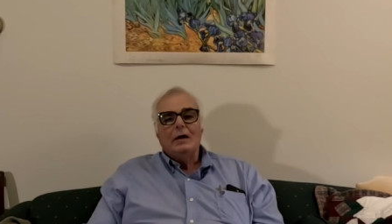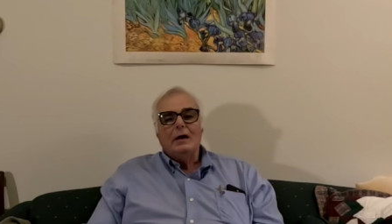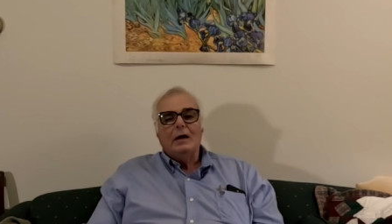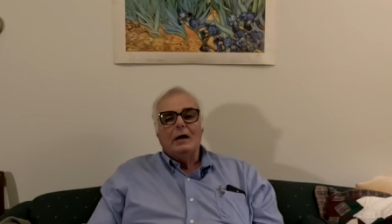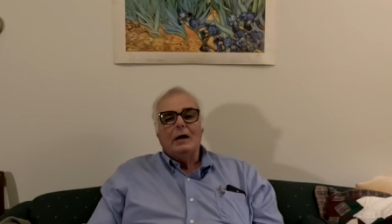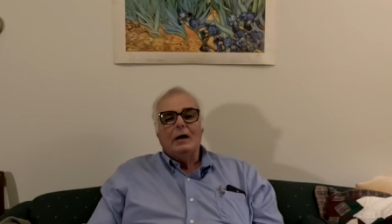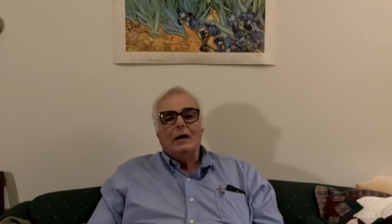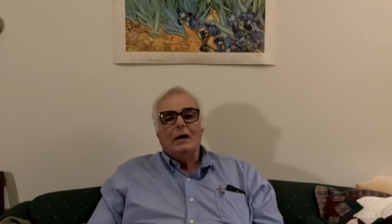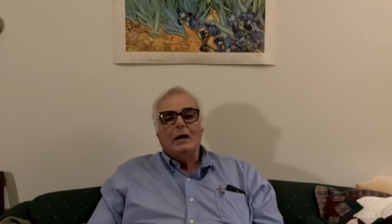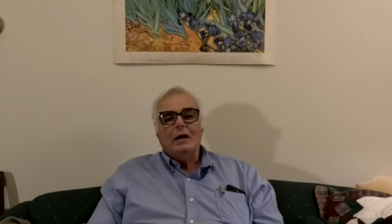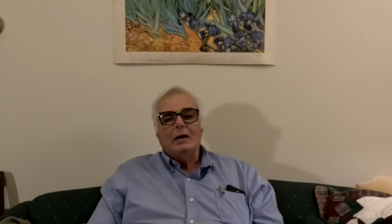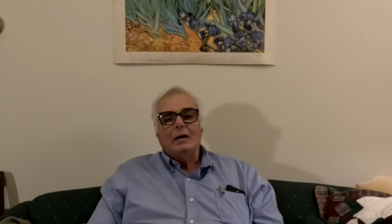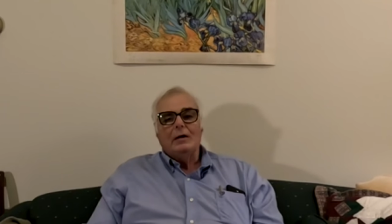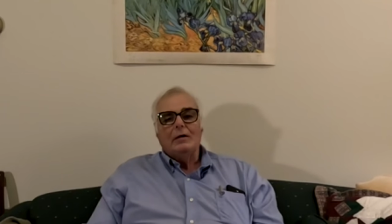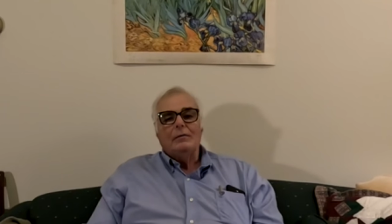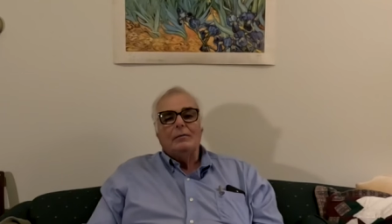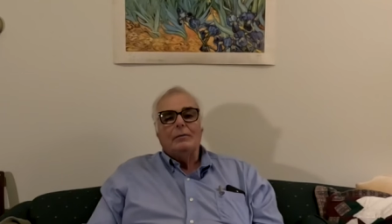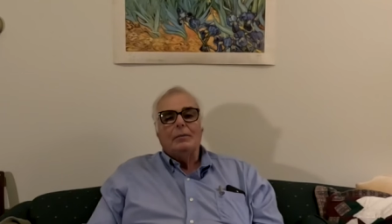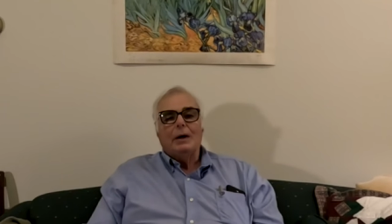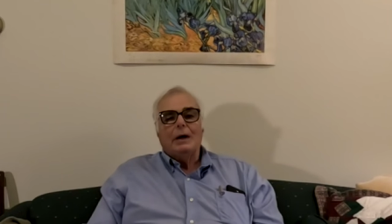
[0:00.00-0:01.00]
and
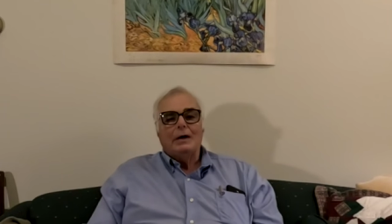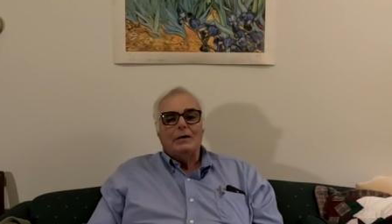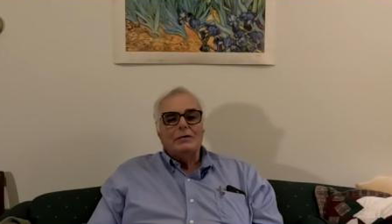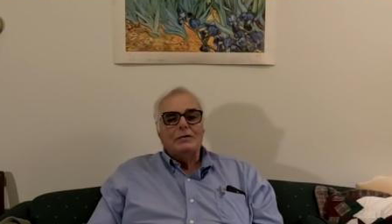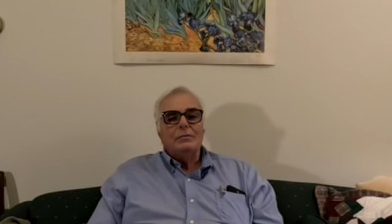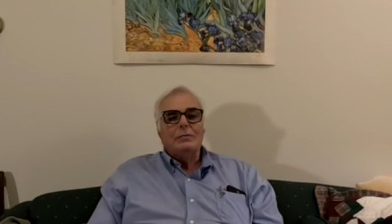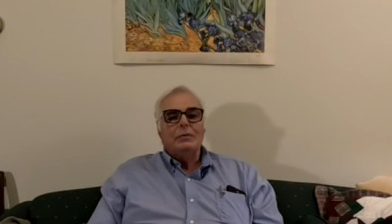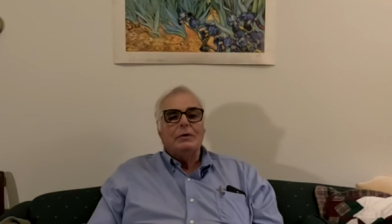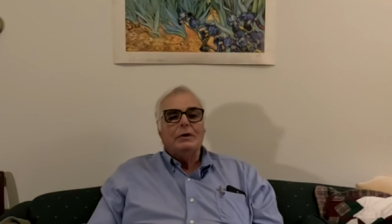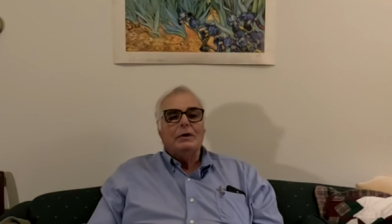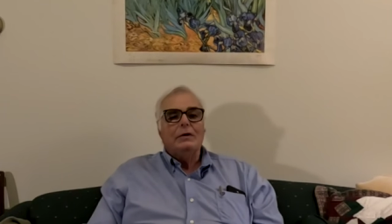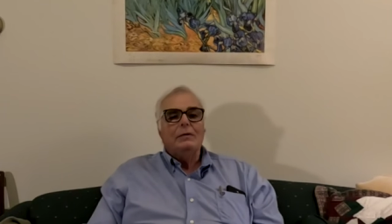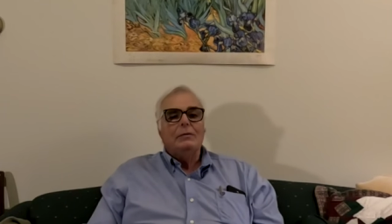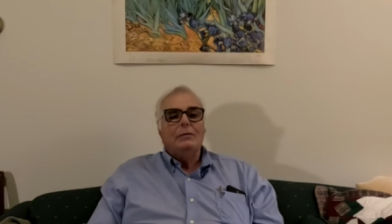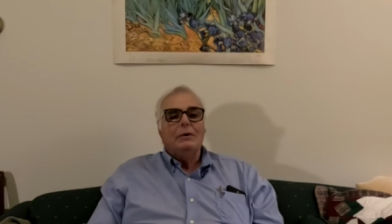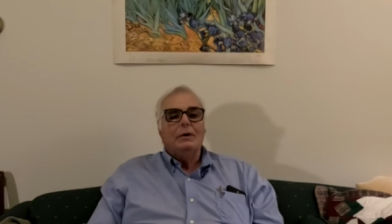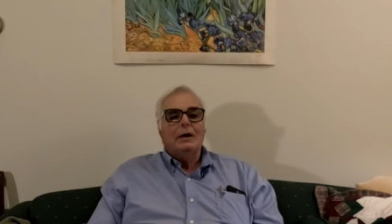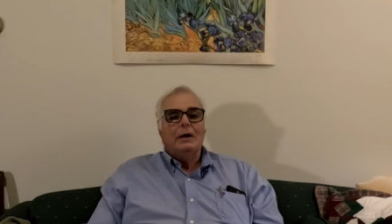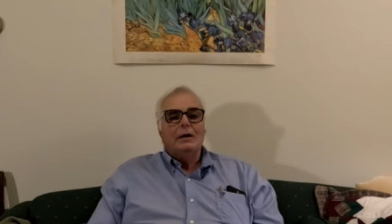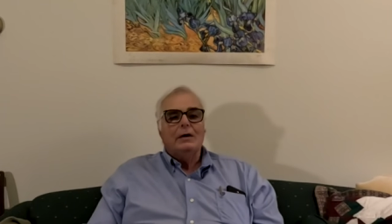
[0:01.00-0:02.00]
possibly
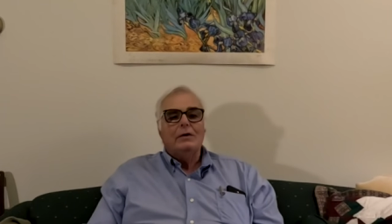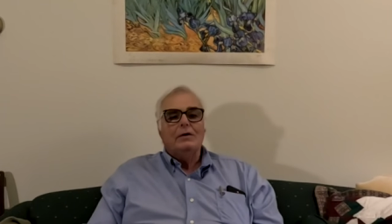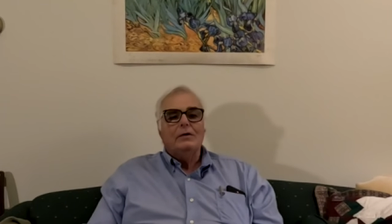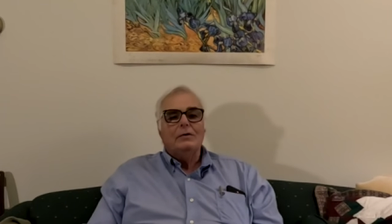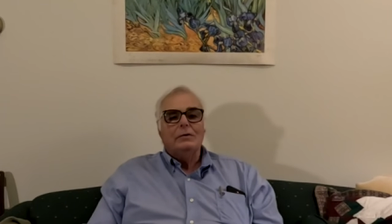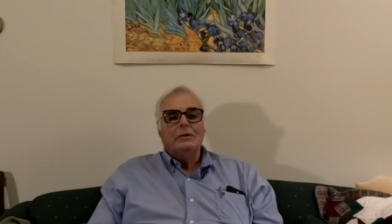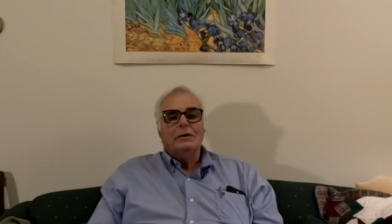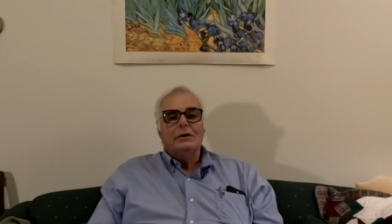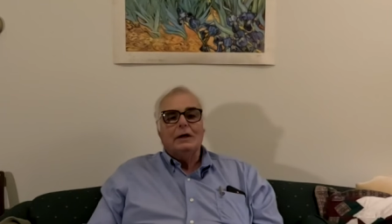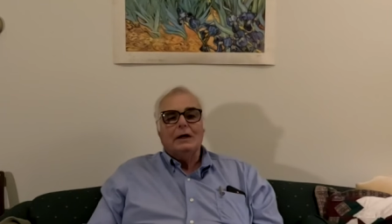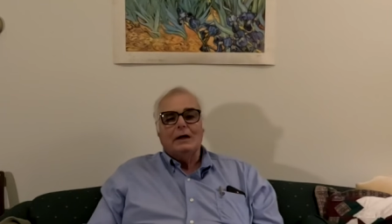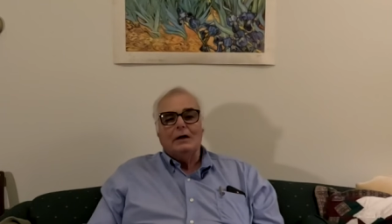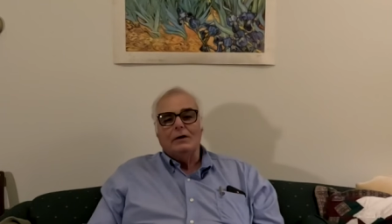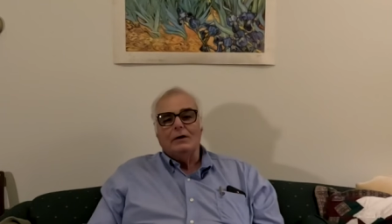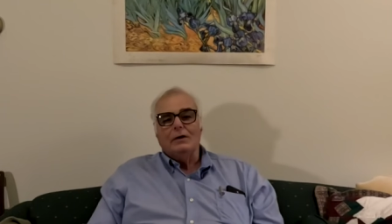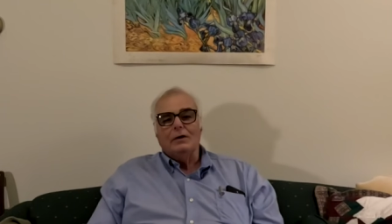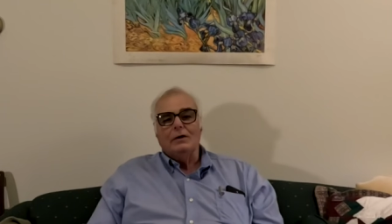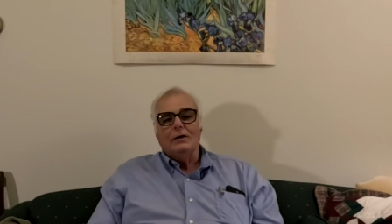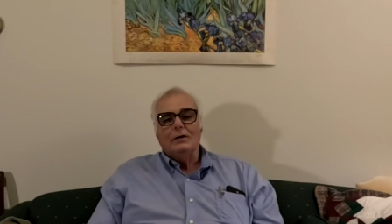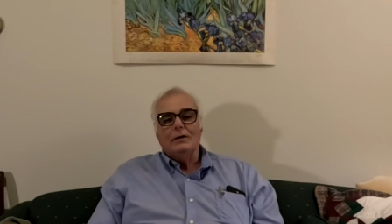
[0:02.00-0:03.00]
related to a
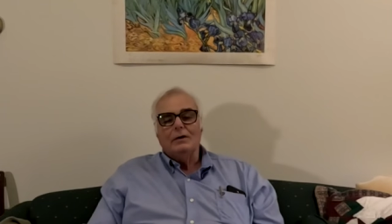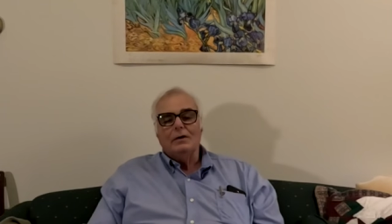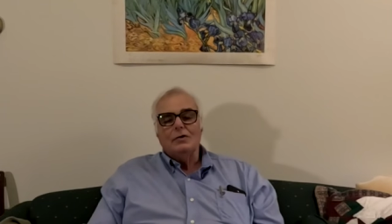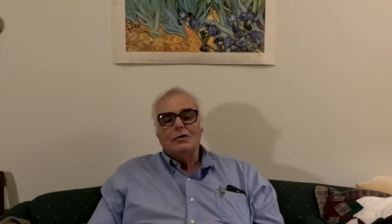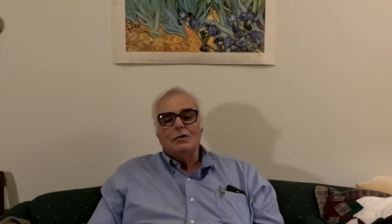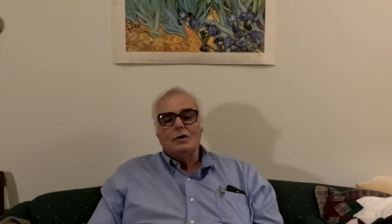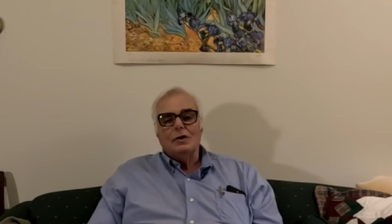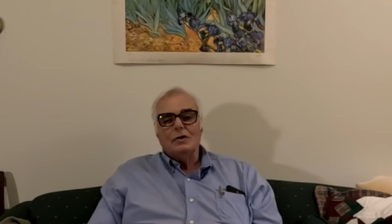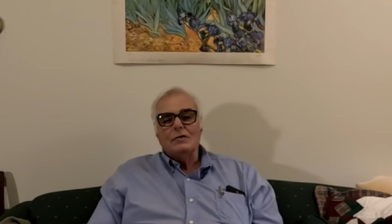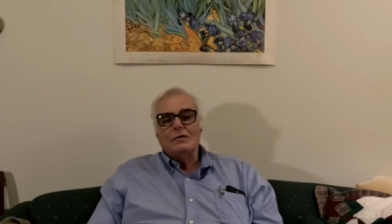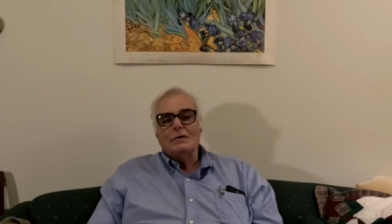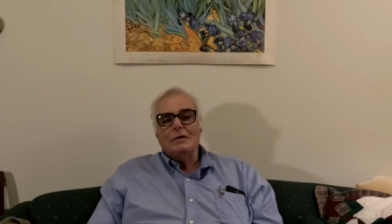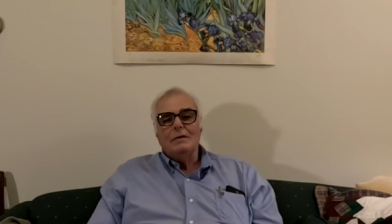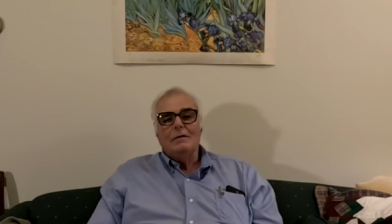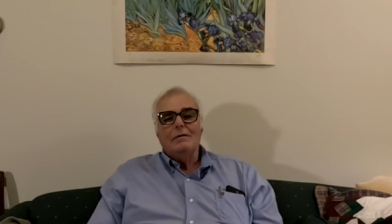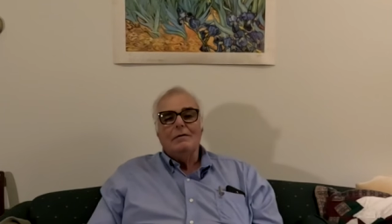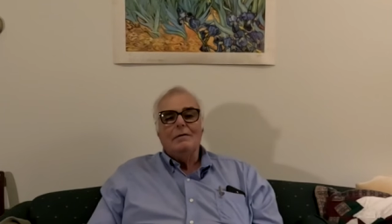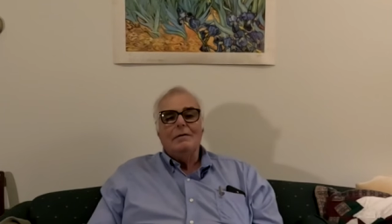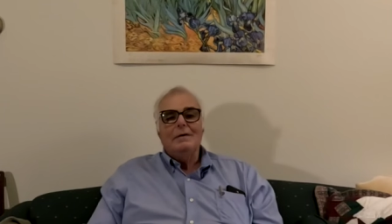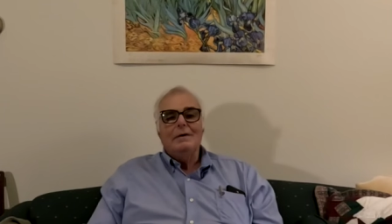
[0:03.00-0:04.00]
tendon that just
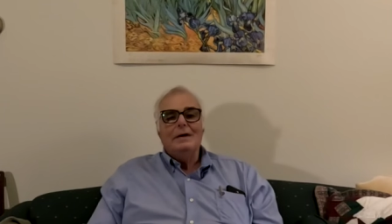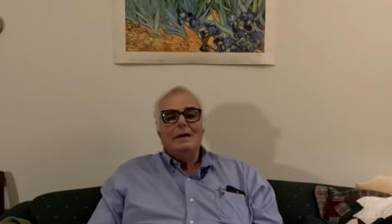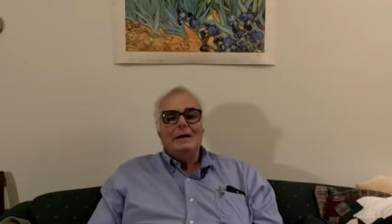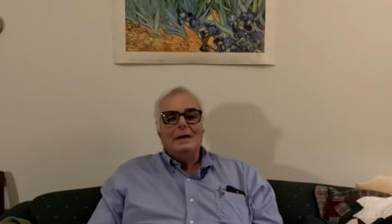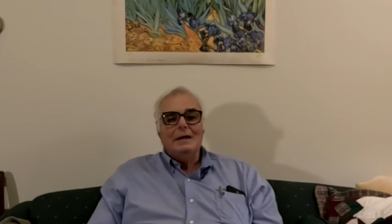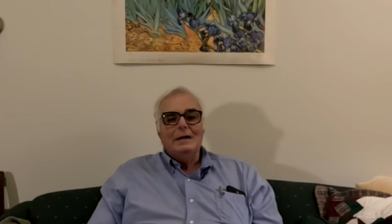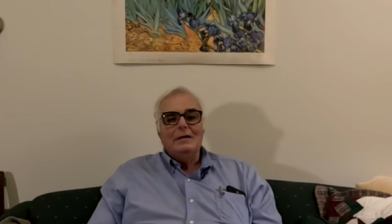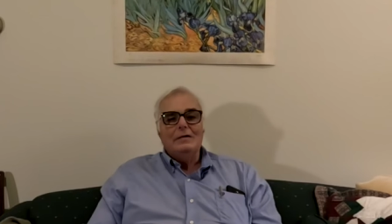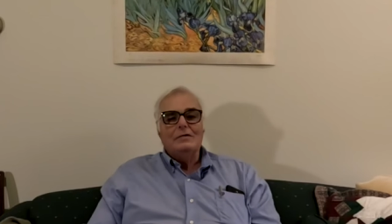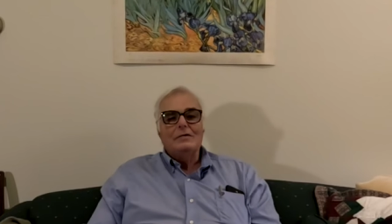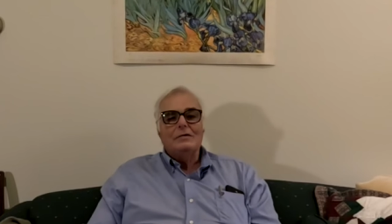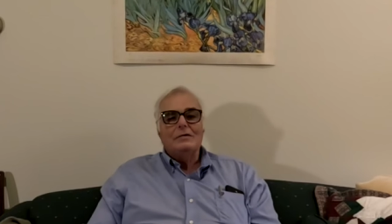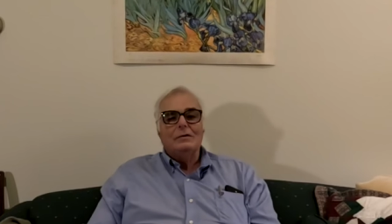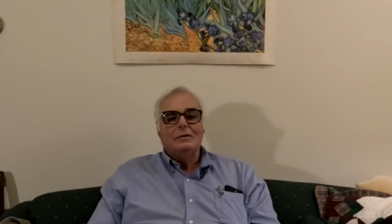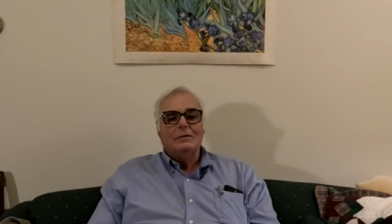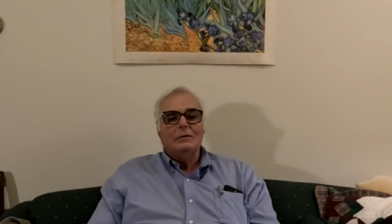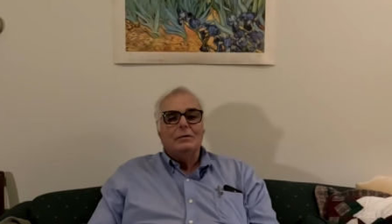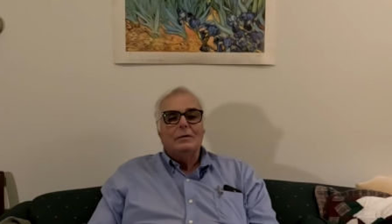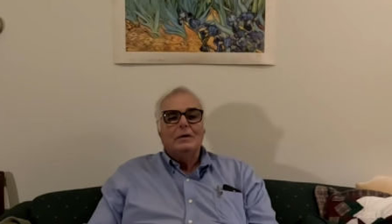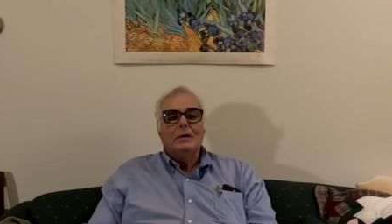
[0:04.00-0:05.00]
needs
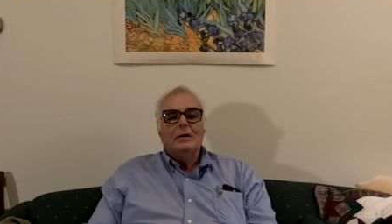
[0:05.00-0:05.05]
to